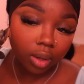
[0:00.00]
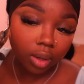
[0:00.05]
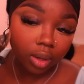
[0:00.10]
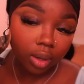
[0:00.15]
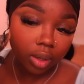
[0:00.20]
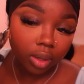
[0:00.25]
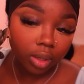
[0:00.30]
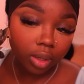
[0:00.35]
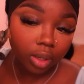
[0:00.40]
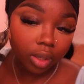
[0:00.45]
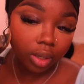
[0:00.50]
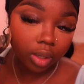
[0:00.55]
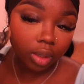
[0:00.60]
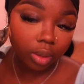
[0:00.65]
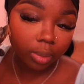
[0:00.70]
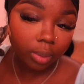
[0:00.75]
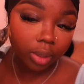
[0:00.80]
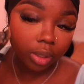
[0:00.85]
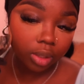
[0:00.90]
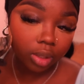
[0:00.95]

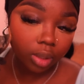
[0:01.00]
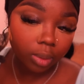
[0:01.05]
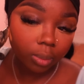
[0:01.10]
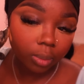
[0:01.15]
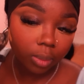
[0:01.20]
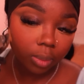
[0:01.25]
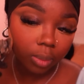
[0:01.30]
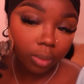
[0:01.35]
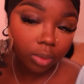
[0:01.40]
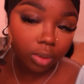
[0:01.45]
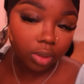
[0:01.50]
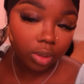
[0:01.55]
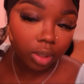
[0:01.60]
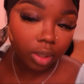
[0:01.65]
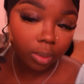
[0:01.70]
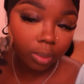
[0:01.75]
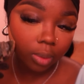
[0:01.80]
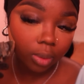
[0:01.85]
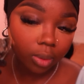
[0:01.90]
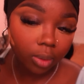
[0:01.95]
underneath my chin,
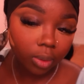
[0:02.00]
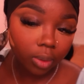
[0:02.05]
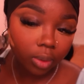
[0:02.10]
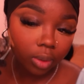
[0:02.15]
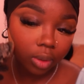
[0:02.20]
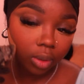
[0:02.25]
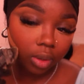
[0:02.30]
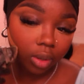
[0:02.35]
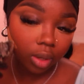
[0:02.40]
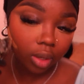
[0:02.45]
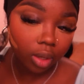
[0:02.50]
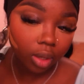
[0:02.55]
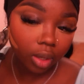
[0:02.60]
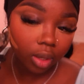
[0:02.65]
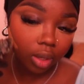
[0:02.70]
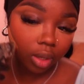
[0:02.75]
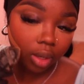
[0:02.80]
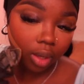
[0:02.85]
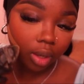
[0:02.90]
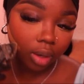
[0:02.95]
cheekbone, drawing a
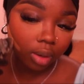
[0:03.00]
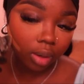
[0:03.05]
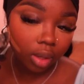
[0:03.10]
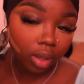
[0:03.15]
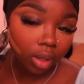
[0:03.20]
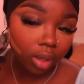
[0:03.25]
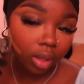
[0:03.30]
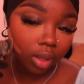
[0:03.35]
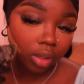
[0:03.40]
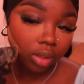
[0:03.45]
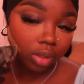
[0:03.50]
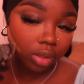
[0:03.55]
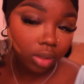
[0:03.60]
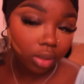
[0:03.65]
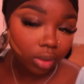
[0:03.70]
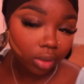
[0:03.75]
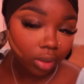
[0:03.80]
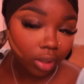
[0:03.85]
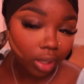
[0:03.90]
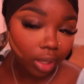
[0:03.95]
line to
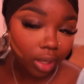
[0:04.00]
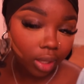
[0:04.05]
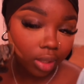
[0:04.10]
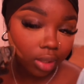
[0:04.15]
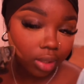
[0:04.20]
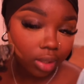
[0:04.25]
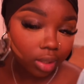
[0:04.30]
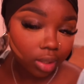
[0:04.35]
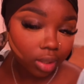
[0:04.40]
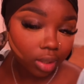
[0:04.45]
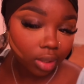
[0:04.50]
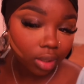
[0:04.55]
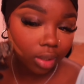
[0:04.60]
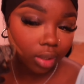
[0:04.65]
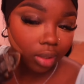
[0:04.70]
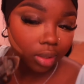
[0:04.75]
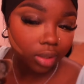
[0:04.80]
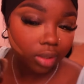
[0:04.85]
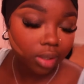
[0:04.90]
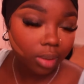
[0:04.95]
create
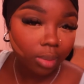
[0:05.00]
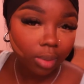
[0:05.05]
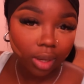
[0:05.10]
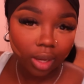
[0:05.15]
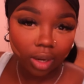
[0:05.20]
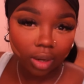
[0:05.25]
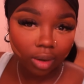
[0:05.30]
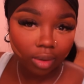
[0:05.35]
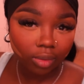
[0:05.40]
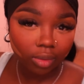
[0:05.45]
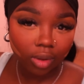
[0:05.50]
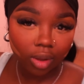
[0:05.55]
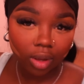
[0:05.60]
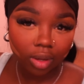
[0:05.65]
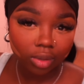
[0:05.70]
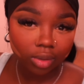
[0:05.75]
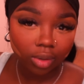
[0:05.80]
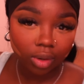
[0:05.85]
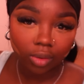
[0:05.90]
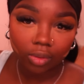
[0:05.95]
some kind of
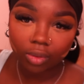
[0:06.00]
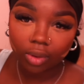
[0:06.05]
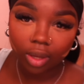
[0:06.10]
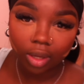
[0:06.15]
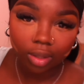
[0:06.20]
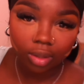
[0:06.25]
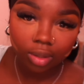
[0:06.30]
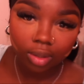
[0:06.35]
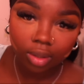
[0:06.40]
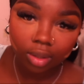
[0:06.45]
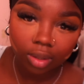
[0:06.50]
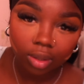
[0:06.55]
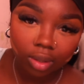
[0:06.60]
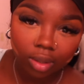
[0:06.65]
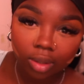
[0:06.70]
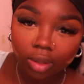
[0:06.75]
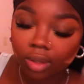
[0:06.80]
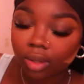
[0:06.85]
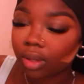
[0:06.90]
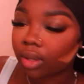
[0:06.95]
contour effect
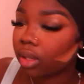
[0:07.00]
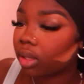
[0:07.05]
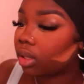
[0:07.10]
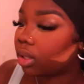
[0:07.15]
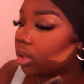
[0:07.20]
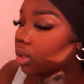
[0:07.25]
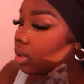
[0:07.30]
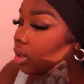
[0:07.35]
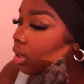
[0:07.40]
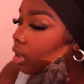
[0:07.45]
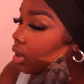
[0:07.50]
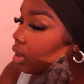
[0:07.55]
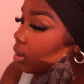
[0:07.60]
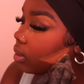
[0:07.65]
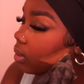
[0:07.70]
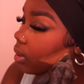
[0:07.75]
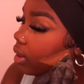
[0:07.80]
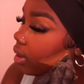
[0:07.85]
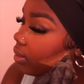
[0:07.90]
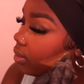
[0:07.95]
that I
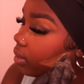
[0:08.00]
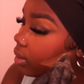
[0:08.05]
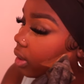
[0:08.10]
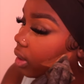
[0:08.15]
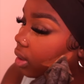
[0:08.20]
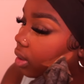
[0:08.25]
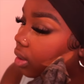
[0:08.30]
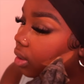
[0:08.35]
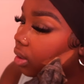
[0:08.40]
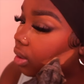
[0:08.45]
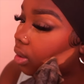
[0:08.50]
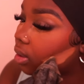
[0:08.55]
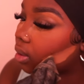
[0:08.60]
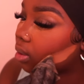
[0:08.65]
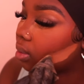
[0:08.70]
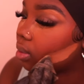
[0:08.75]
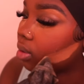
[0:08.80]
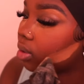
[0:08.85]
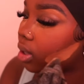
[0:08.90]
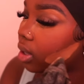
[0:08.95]
don't have. Okay,
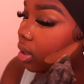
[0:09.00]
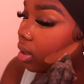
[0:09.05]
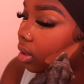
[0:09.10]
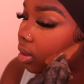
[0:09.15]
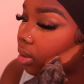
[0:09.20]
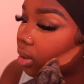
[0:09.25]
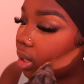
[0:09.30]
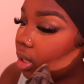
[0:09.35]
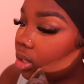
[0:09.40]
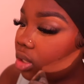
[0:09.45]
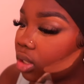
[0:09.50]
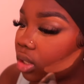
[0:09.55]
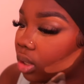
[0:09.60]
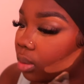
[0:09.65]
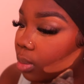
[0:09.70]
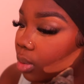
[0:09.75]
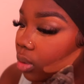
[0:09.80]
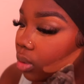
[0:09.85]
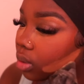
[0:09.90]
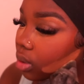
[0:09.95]
I'm trying to create
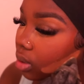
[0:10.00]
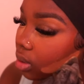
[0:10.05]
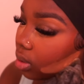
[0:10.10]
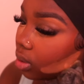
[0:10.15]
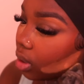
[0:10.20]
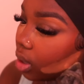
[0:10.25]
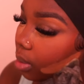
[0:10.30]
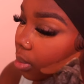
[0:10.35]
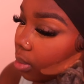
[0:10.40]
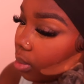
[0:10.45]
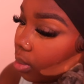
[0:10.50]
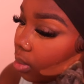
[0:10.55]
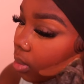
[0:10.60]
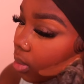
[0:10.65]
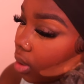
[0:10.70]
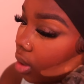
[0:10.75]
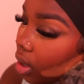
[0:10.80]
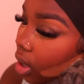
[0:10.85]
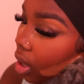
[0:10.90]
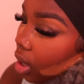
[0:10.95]
cheekbones.
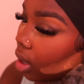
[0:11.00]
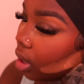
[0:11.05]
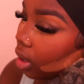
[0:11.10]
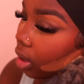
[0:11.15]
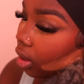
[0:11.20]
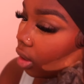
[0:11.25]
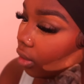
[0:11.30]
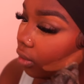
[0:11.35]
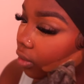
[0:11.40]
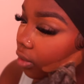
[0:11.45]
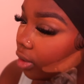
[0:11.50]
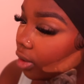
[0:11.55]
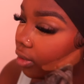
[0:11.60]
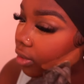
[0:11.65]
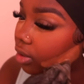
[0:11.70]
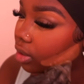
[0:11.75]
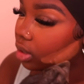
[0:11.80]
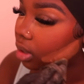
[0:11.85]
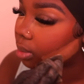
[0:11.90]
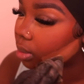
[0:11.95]
If you
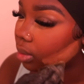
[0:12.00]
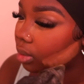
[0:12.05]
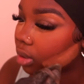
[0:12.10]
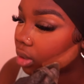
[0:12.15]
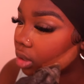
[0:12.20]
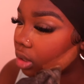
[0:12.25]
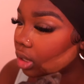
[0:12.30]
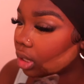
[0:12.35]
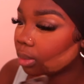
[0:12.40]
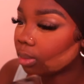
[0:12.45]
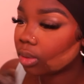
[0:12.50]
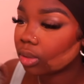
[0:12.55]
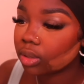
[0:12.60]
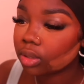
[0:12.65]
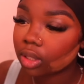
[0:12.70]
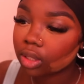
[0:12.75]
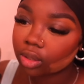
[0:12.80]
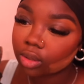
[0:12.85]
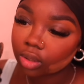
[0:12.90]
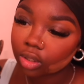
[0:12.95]
ever see me with cheekbones
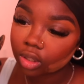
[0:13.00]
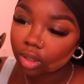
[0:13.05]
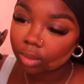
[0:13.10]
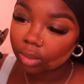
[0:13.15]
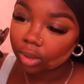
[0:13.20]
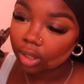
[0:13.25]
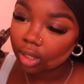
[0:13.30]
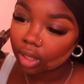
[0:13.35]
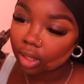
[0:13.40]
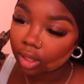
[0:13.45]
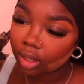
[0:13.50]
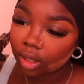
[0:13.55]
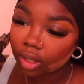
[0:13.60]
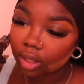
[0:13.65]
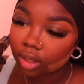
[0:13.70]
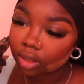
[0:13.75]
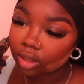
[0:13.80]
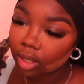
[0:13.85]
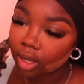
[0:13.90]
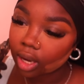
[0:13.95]
on social media,
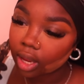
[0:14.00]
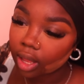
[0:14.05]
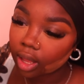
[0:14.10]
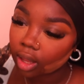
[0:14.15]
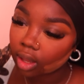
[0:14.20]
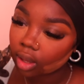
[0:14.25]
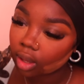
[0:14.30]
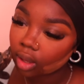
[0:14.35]
it's a lie.